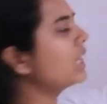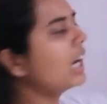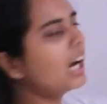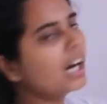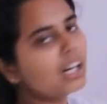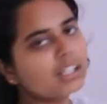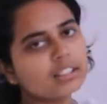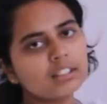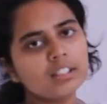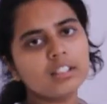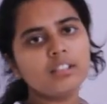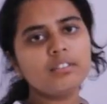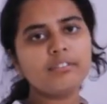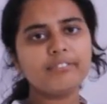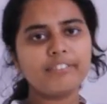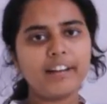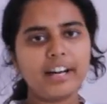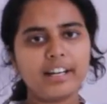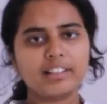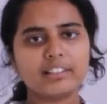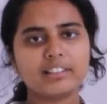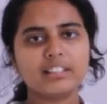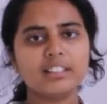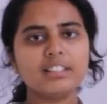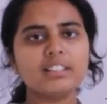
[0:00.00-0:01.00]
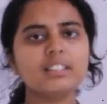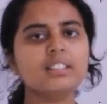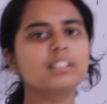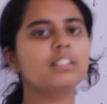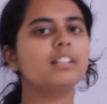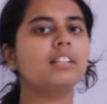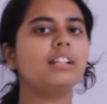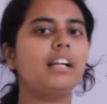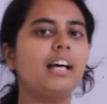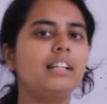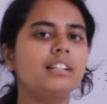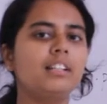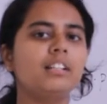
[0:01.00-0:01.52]
are the factors
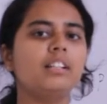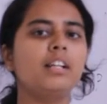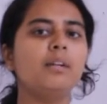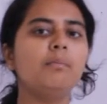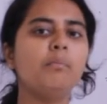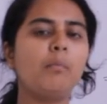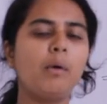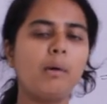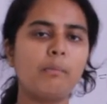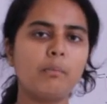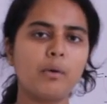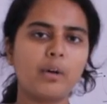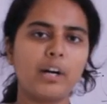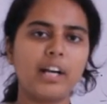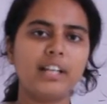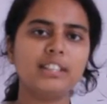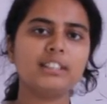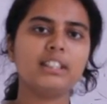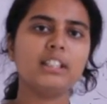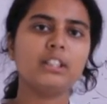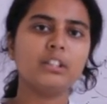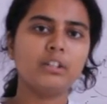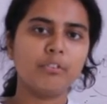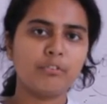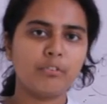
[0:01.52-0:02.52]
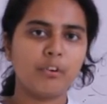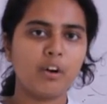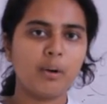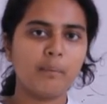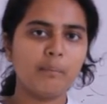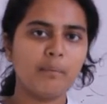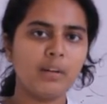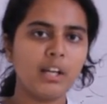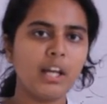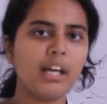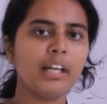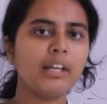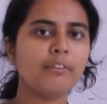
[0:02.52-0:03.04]
rather than memorizing the
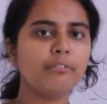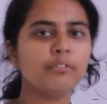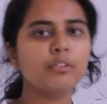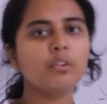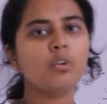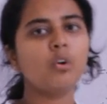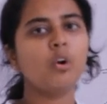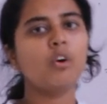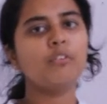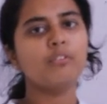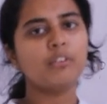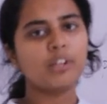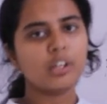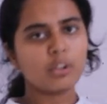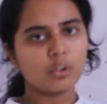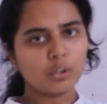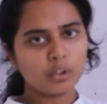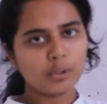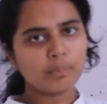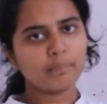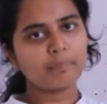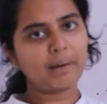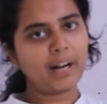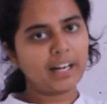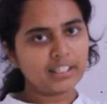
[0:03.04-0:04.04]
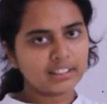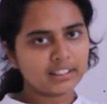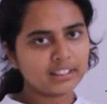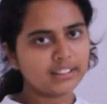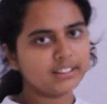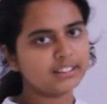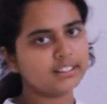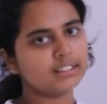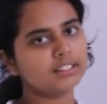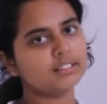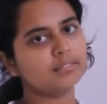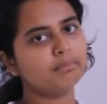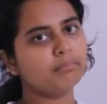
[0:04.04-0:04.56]
formula. If you go for a good
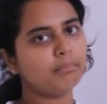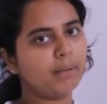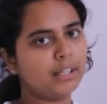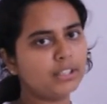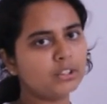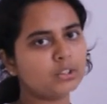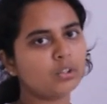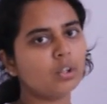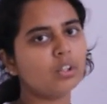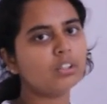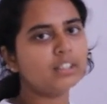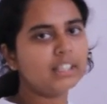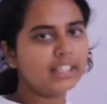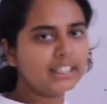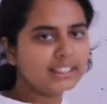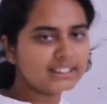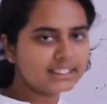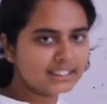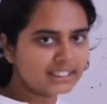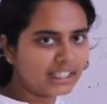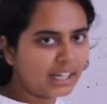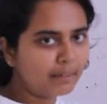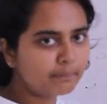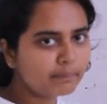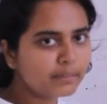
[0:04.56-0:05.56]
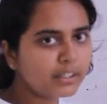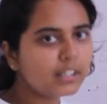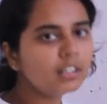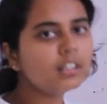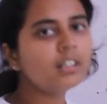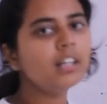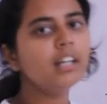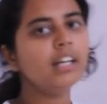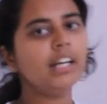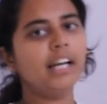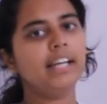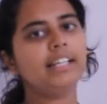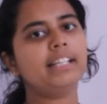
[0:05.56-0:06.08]
practice based on these chapters,
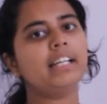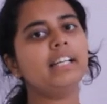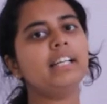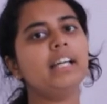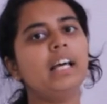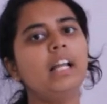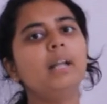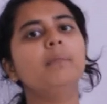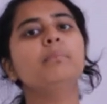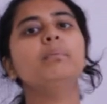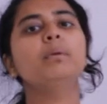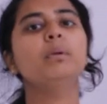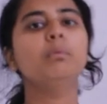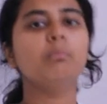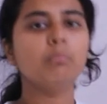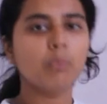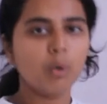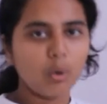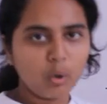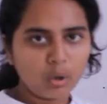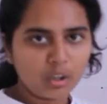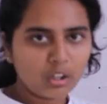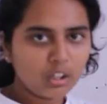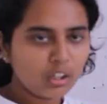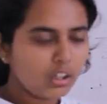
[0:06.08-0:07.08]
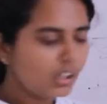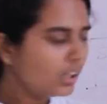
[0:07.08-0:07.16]
it can help you more.